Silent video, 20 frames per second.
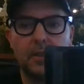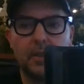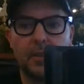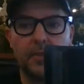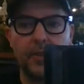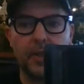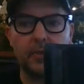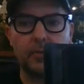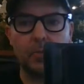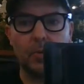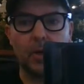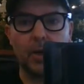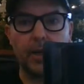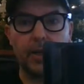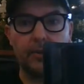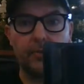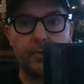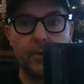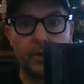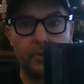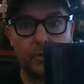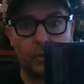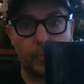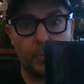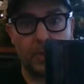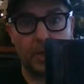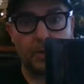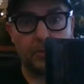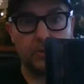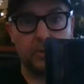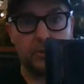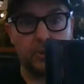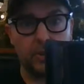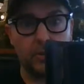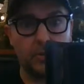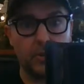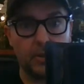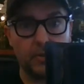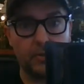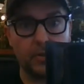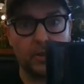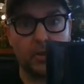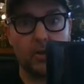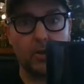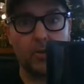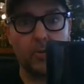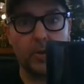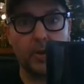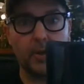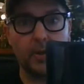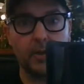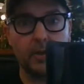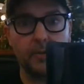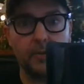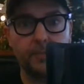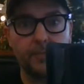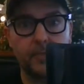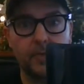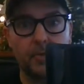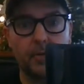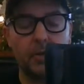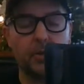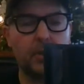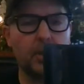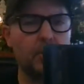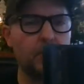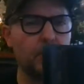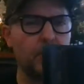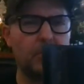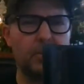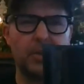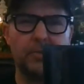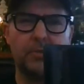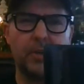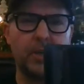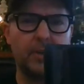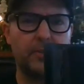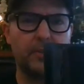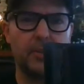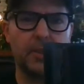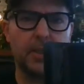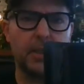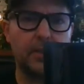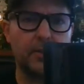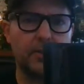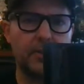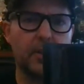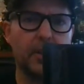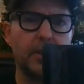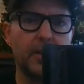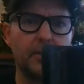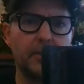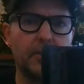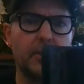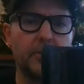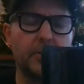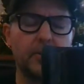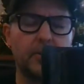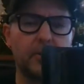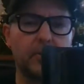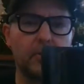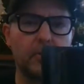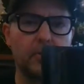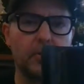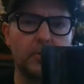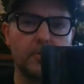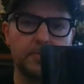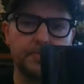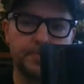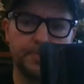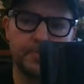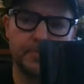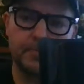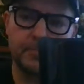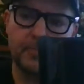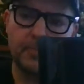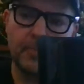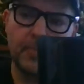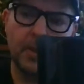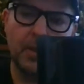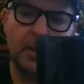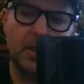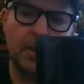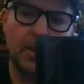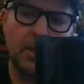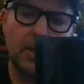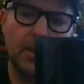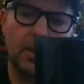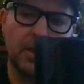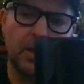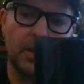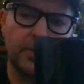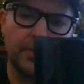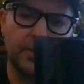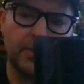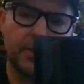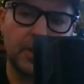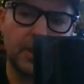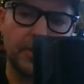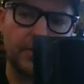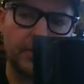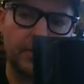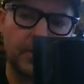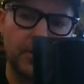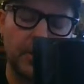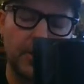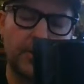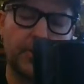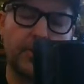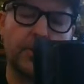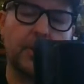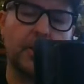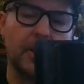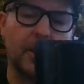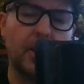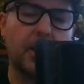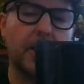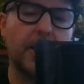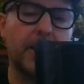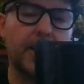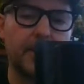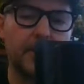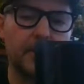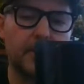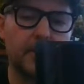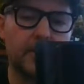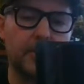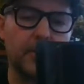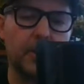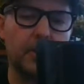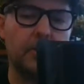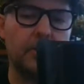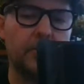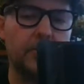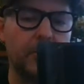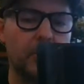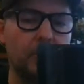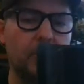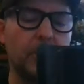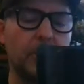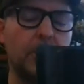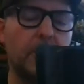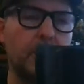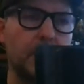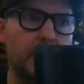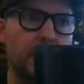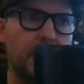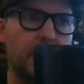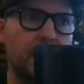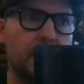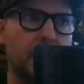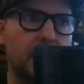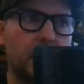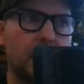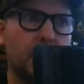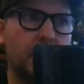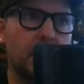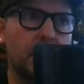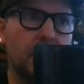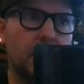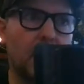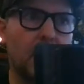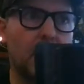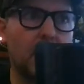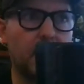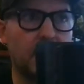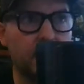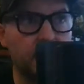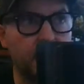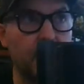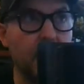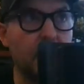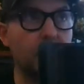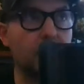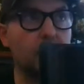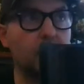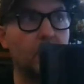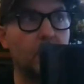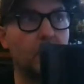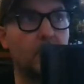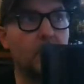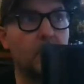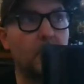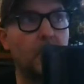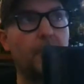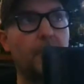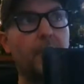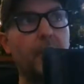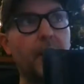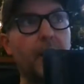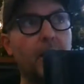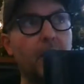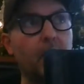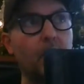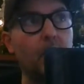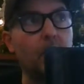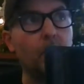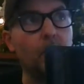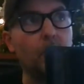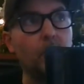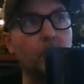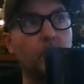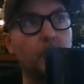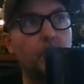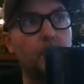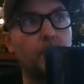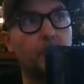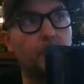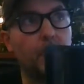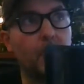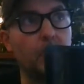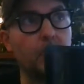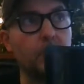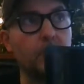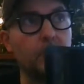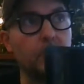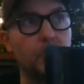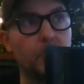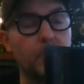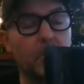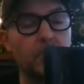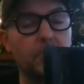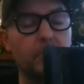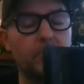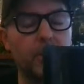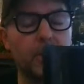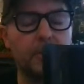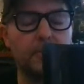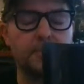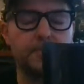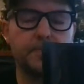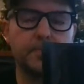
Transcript: and that's why Richard's been able to do this a lot quicker. I mean, I think it was only recently he decided to do it at all. It's it's nothing like the the genius architecture around Pulse or Pulse chain,